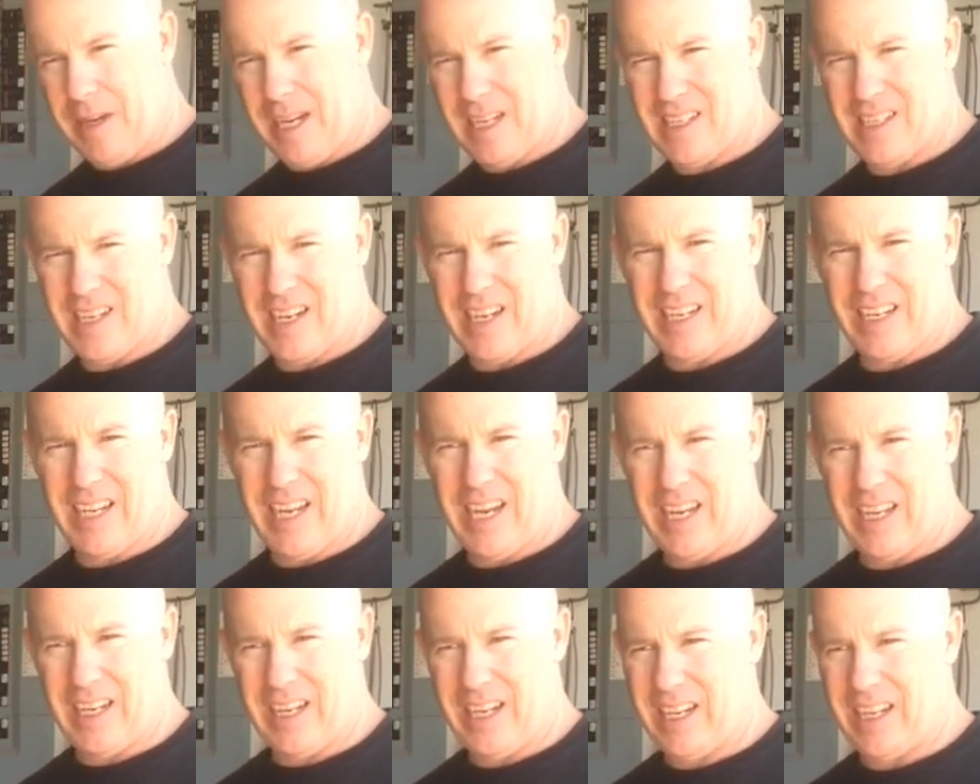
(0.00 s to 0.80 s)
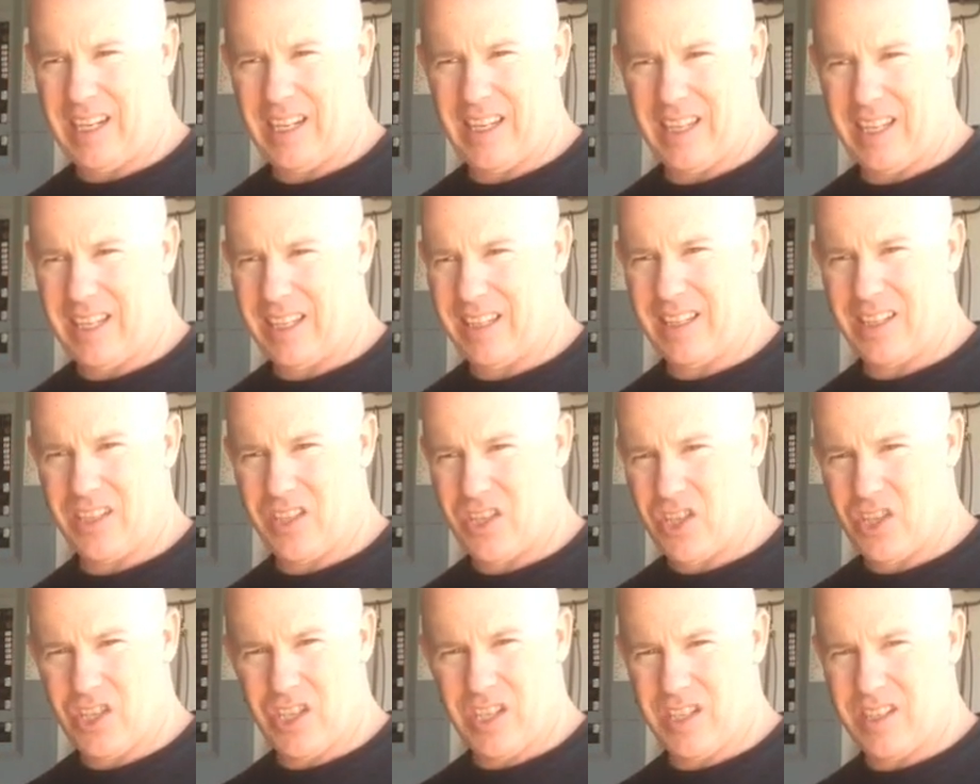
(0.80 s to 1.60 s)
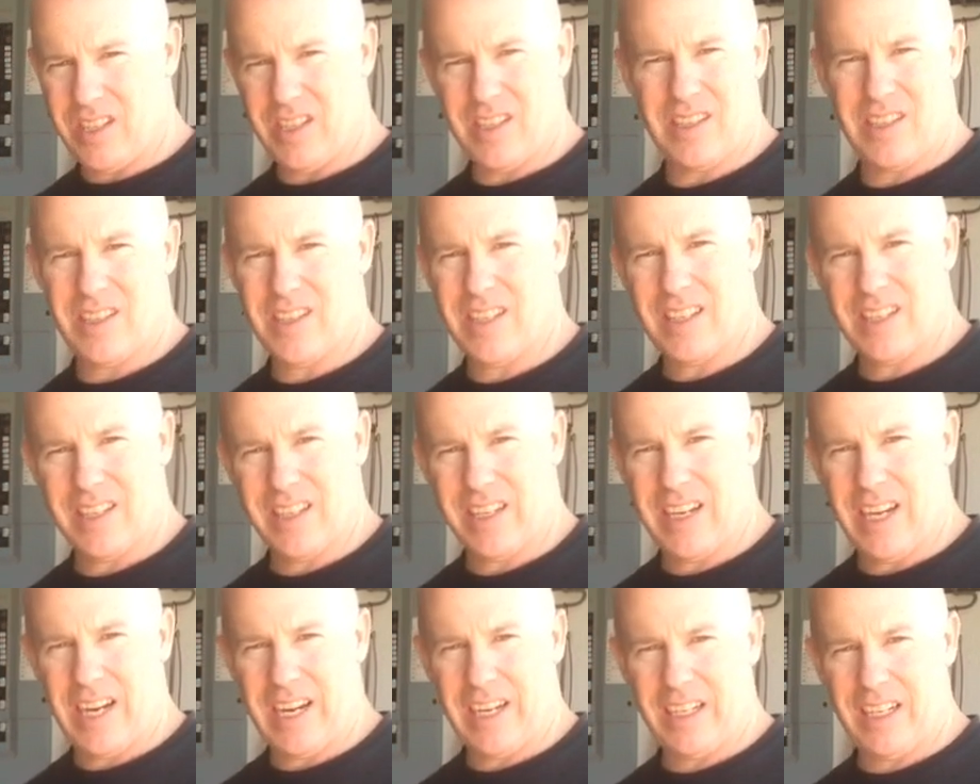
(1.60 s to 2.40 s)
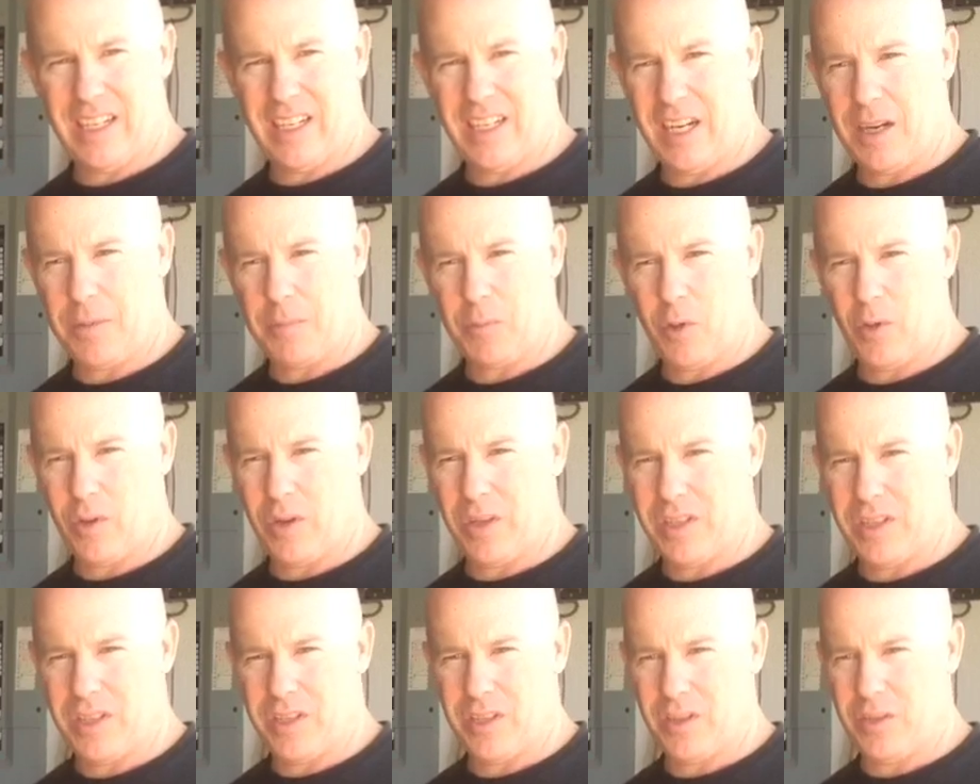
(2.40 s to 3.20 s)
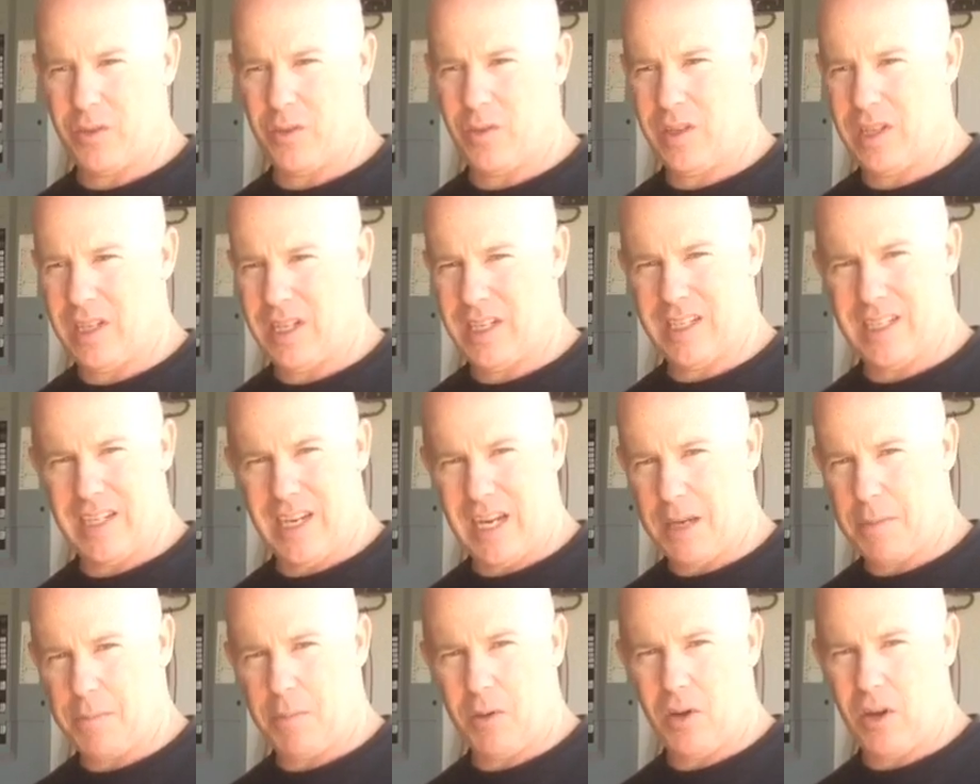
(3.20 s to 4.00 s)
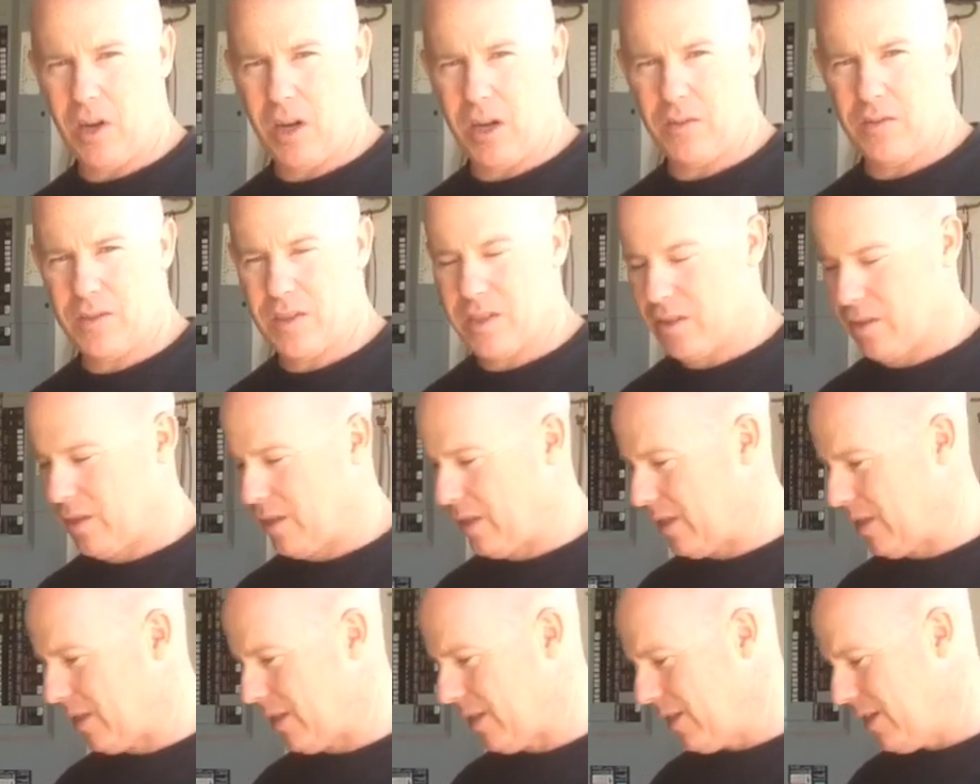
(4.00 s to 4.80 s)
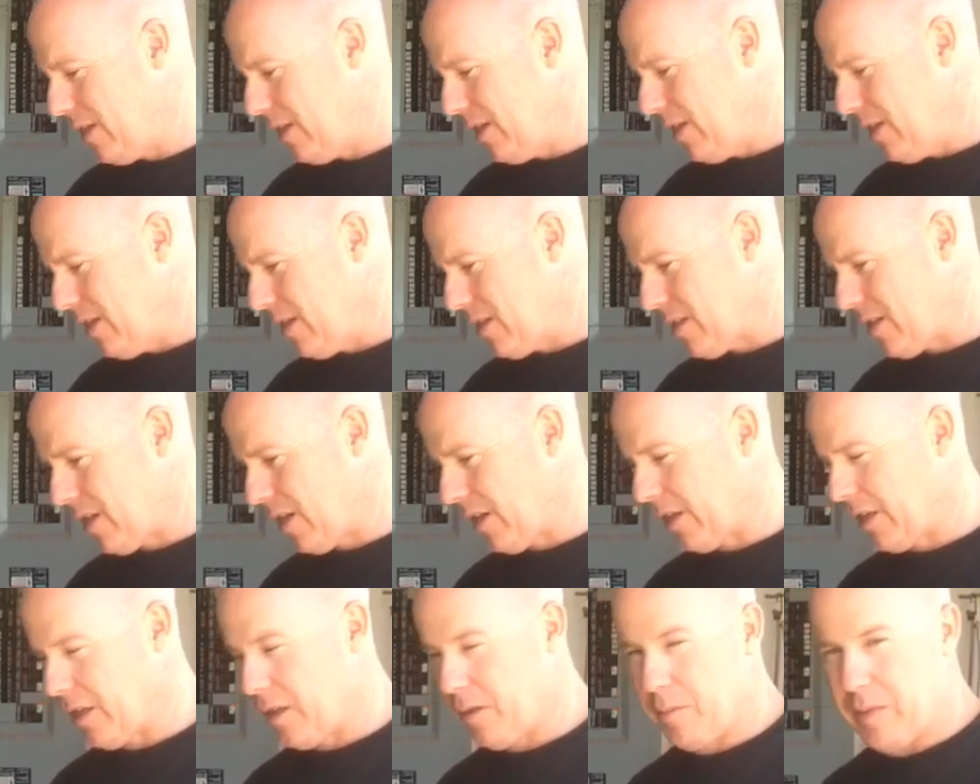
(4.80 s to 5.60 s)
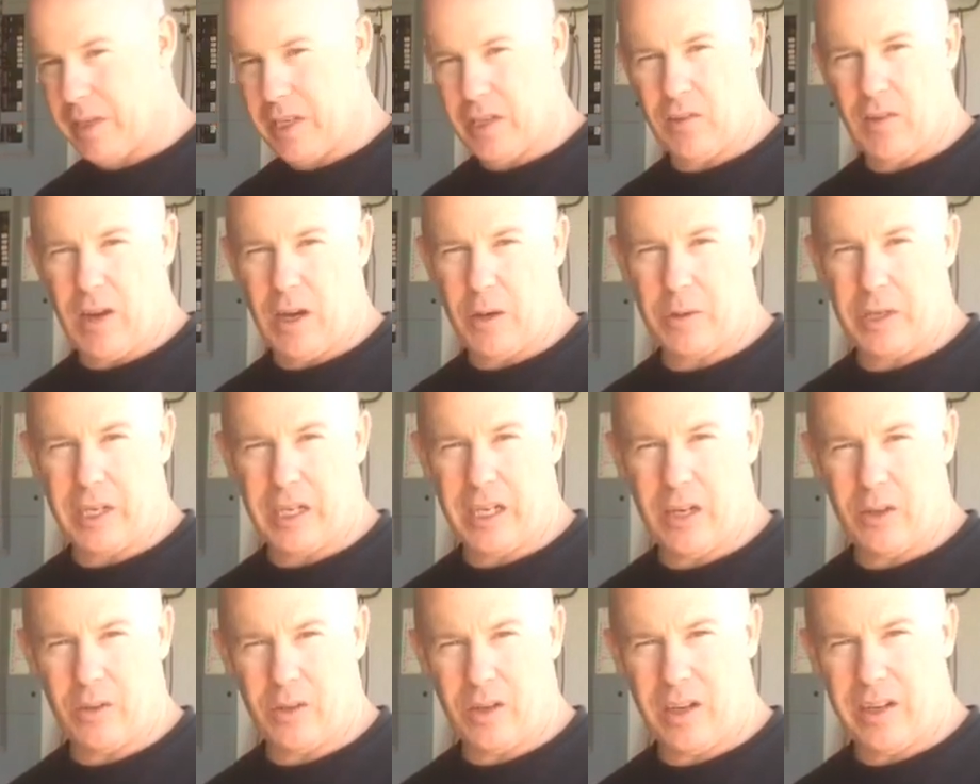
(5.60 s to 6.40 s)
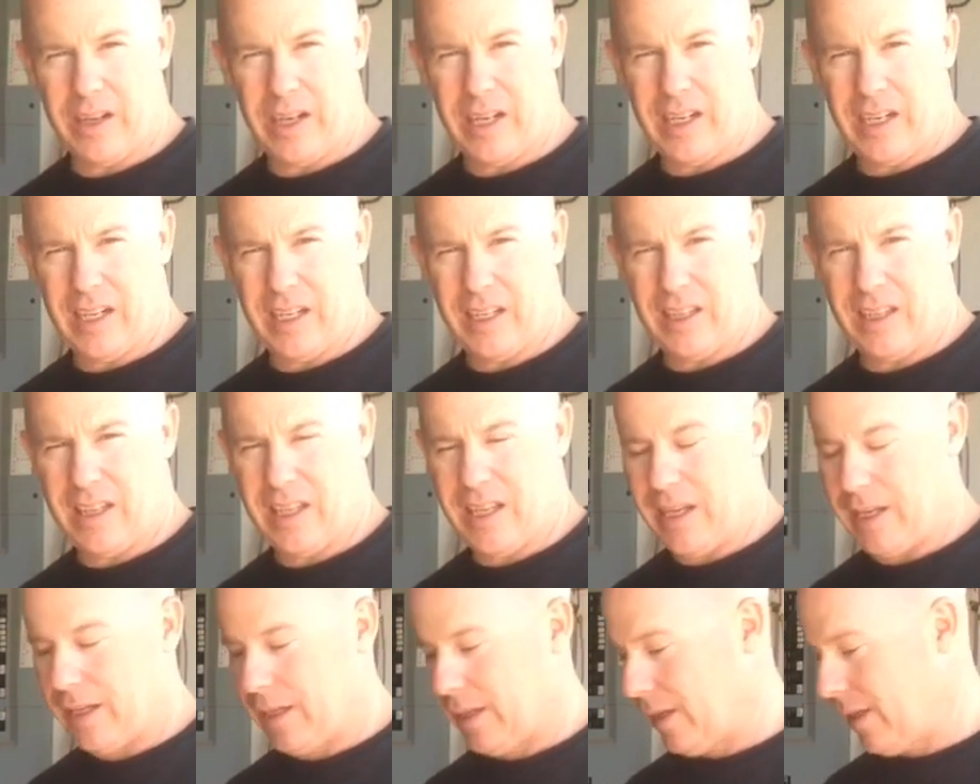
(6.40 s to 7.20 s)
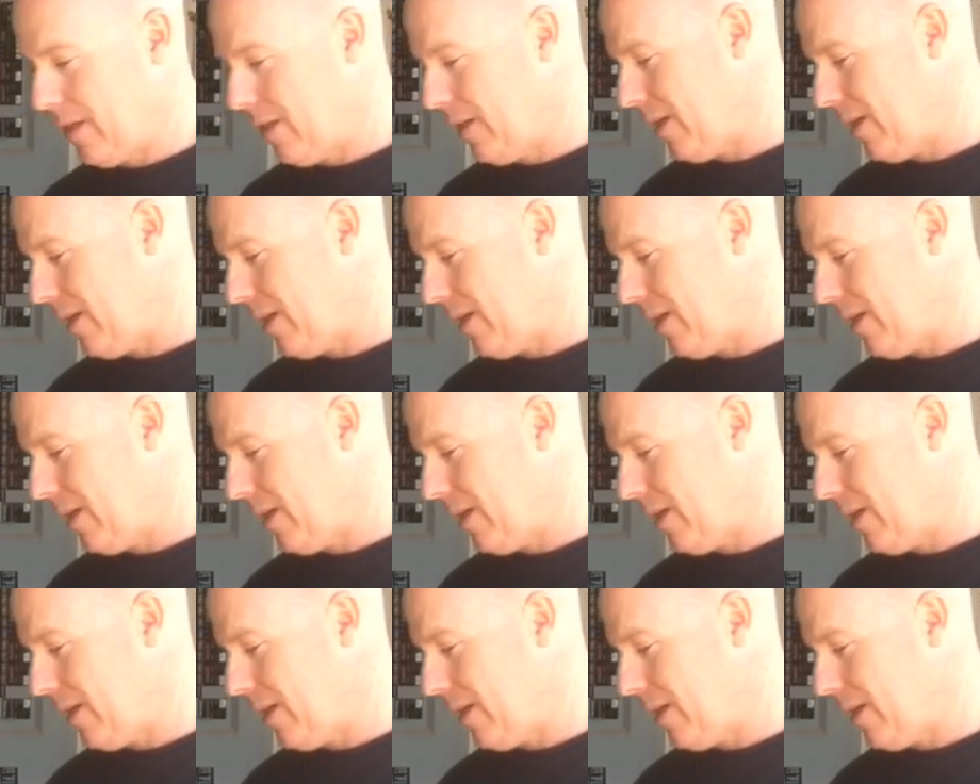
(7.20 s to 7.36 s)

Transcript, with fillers: best I can. Anything that's just disconnected, I'm going to uh, tape off so that it's not going to be grounding out on anything.